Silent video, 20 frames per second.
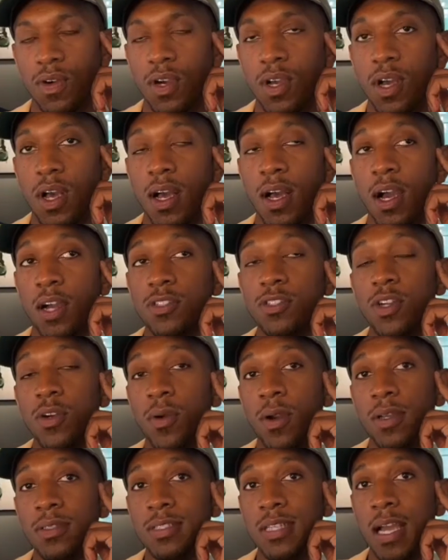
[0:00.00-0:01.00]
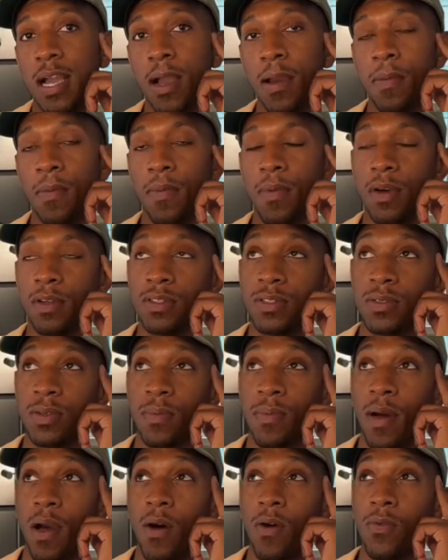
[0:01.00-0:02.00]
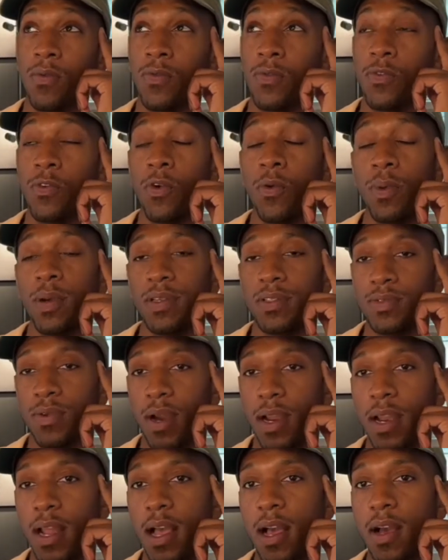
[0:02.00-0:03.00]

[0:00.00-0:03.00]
Our turnaround time is about 4 weeks right now.